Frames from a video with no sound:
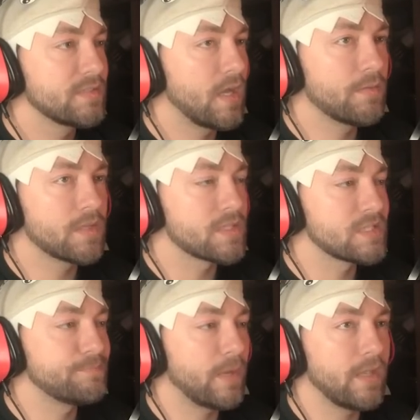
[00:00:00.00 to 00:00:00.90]
I'm gonna
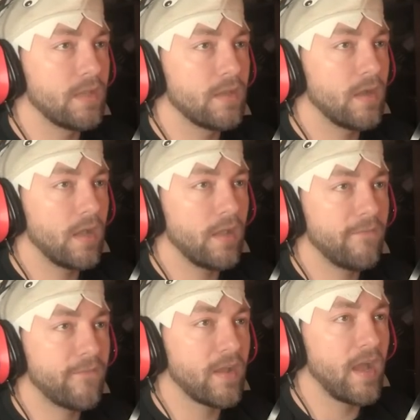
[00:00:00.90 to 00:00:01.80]
spite, I
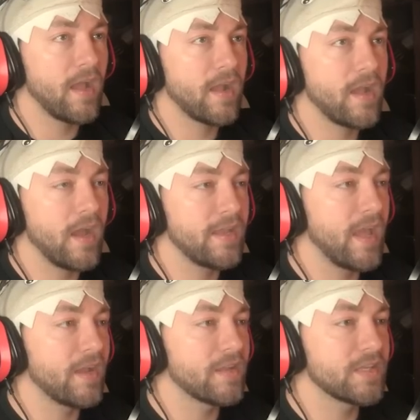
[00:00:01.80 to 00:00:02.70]
forgot kinda
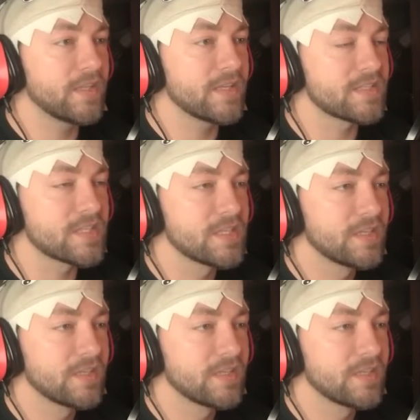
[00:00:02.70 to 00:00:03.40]
how to do this.